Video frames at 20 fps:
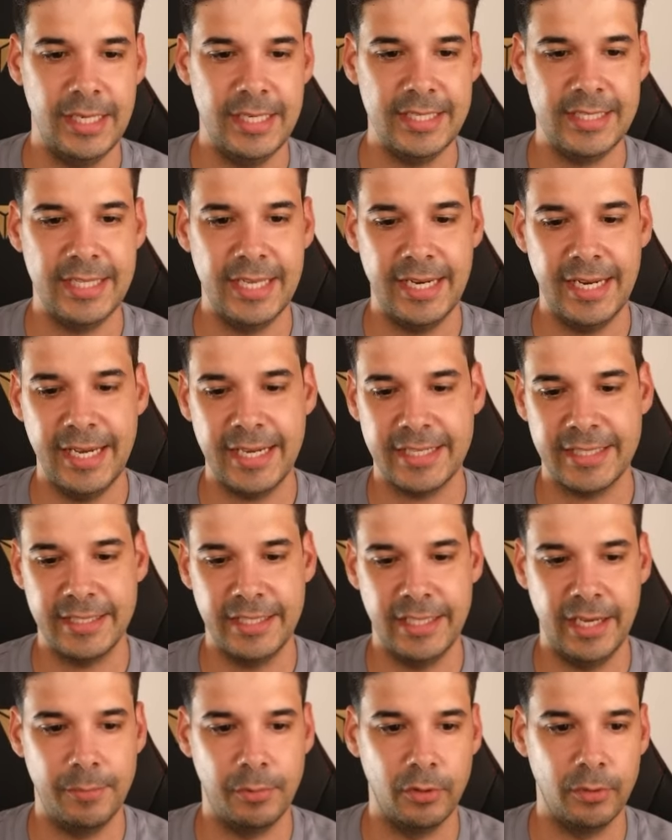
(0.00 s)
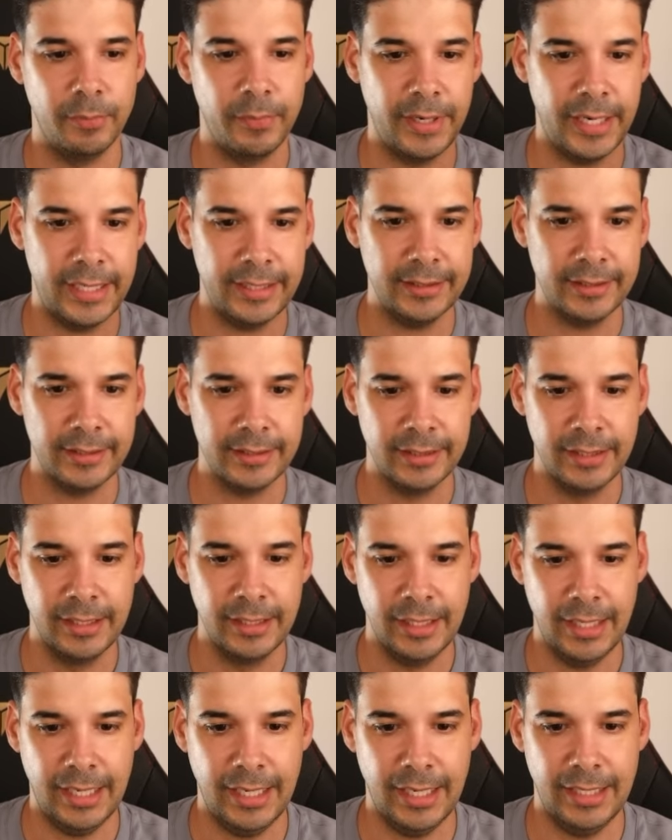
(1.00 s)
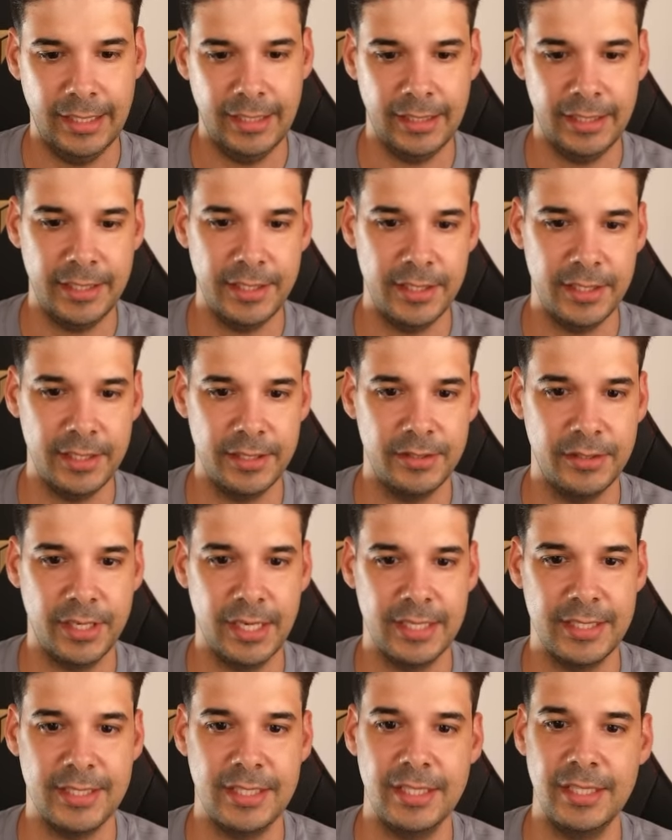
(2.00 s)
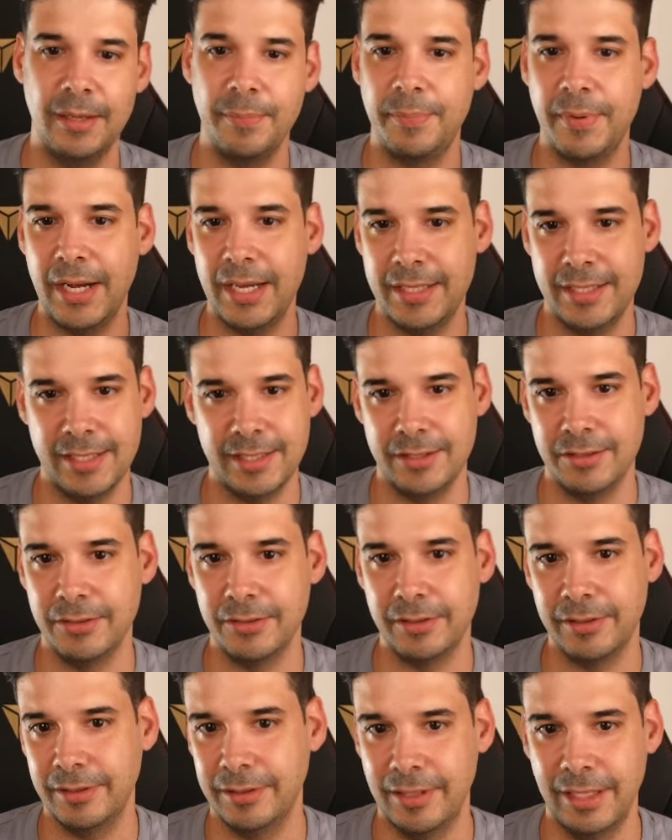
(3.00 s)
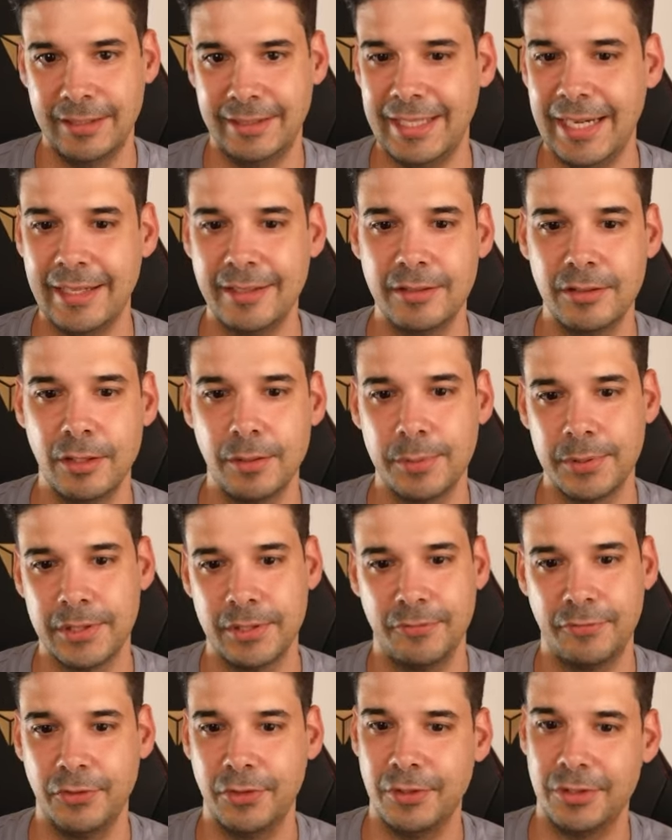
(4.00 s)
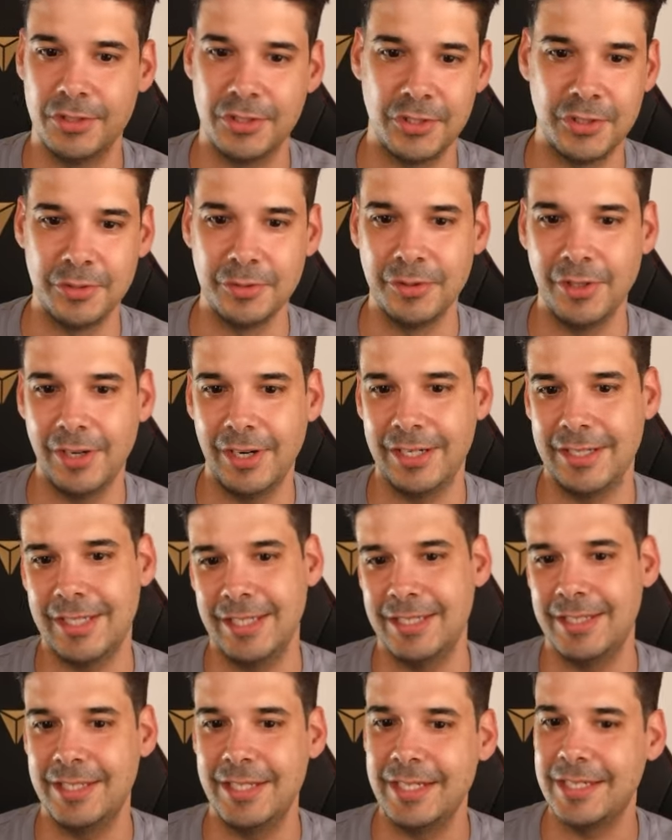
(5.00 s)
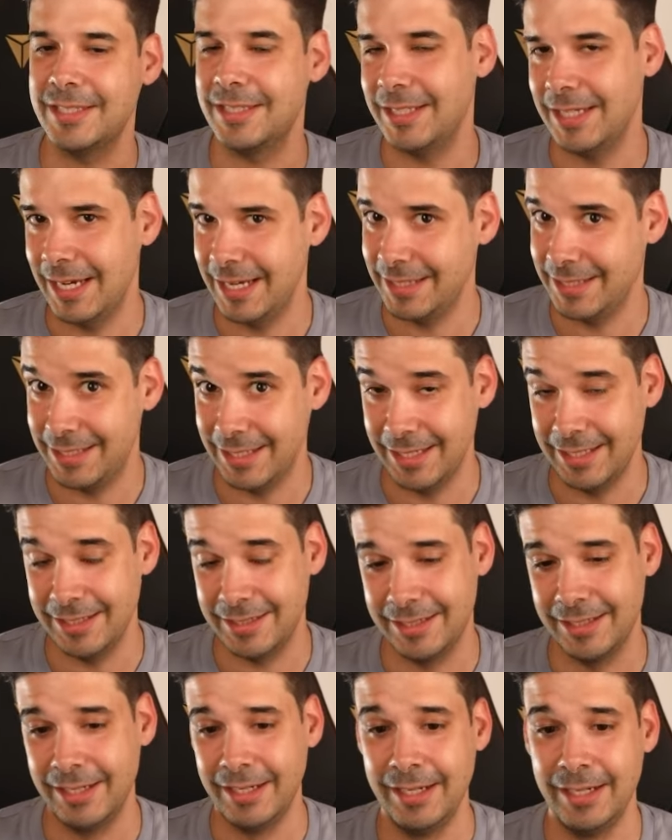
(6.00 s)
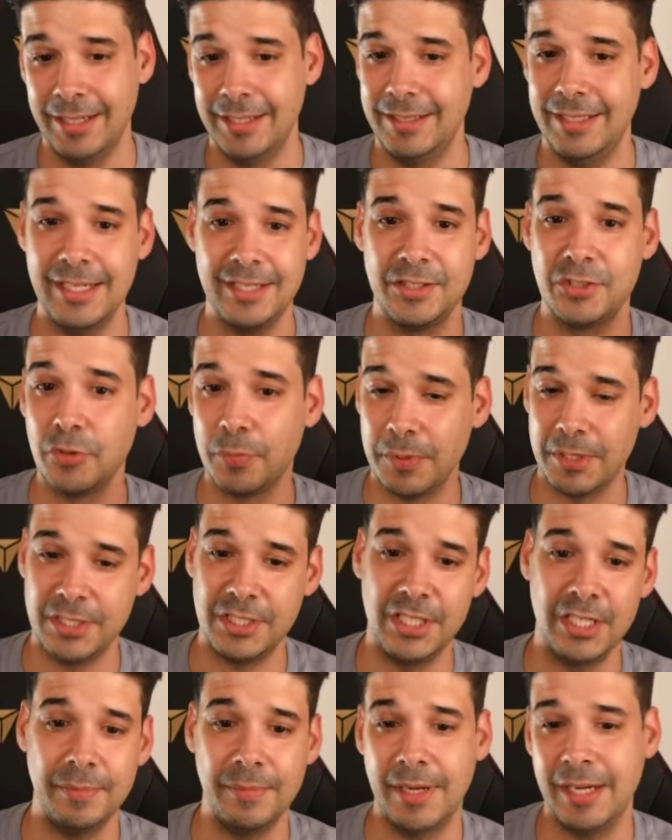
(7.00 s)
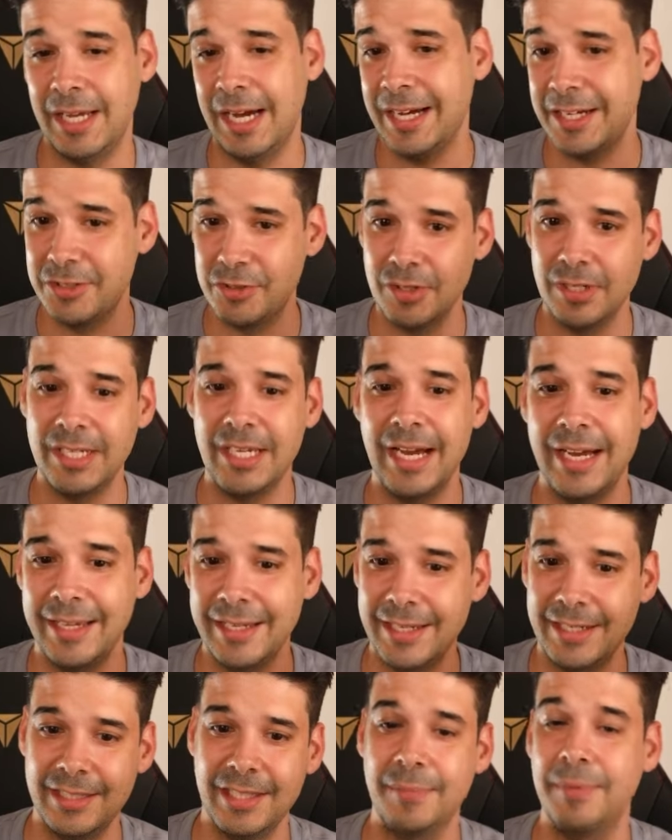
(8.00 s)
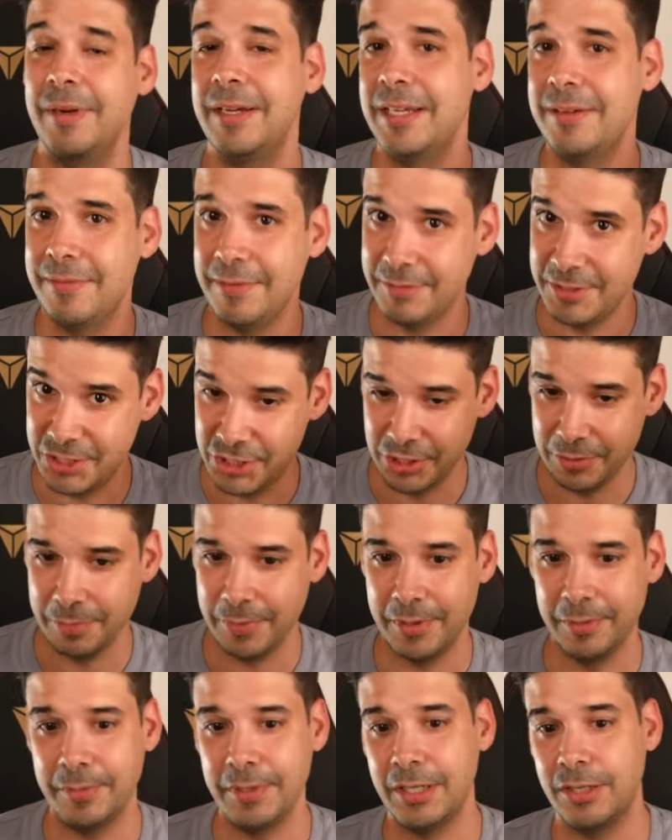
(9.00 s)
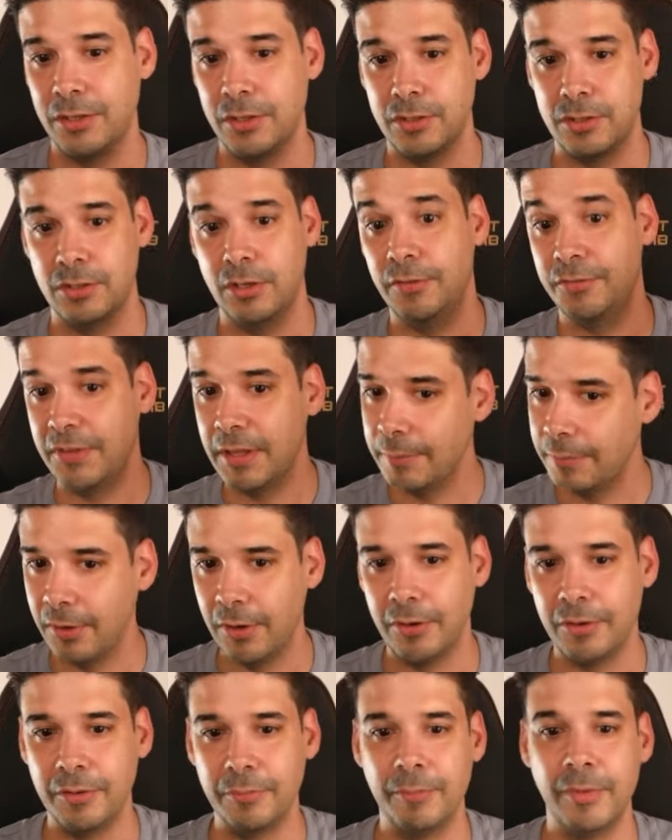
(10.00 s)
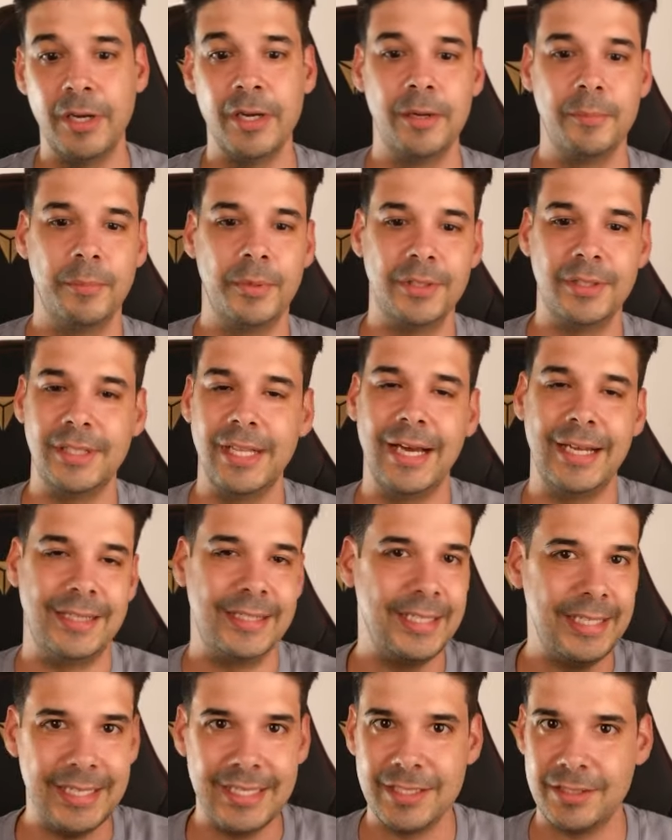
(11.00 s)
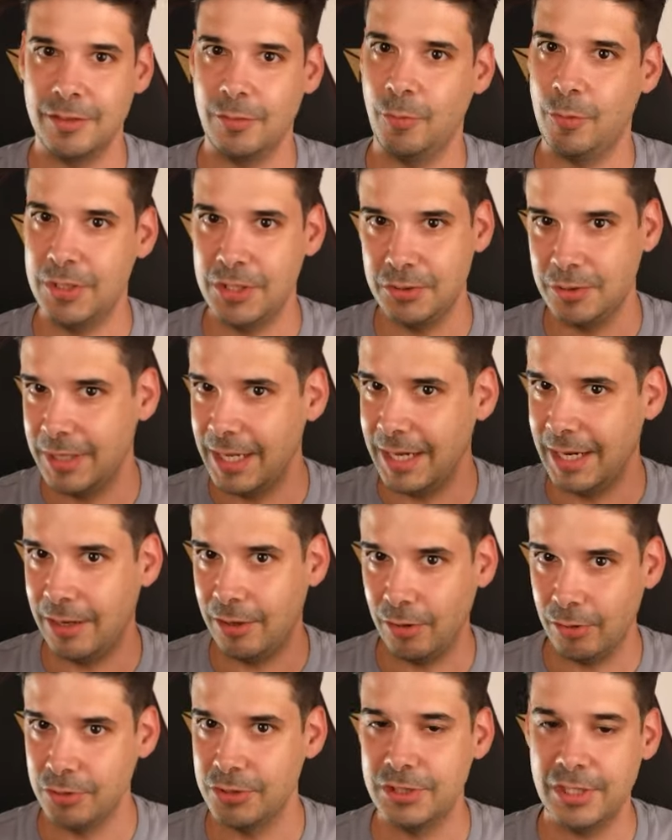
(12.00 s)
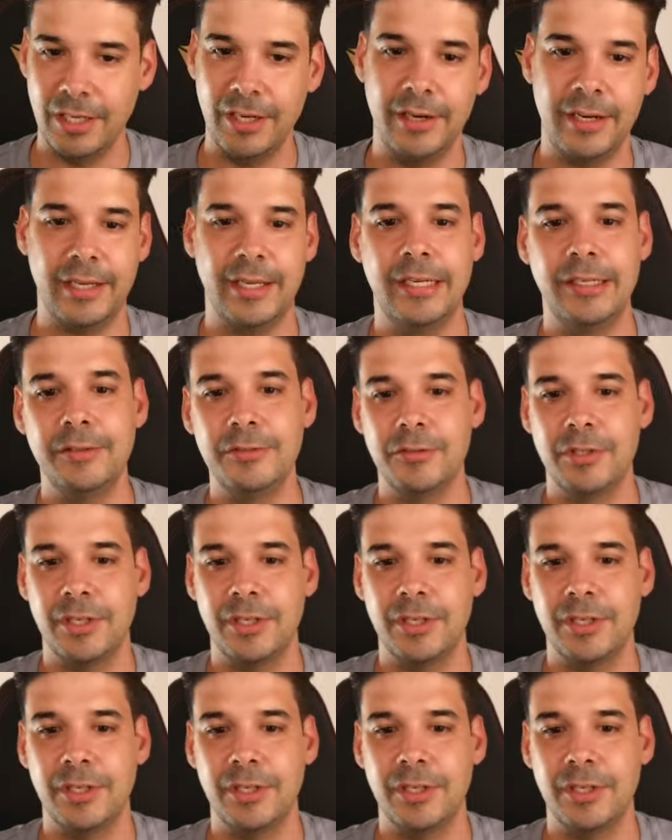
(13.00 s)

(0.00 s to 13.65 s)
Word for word: is the Next Level brand. And here you can see the prices. Look, tank tops for $2.68. That's super cheap, and actually I get them even cheaper because of the volume. But at least when you get a wholesaler account, you're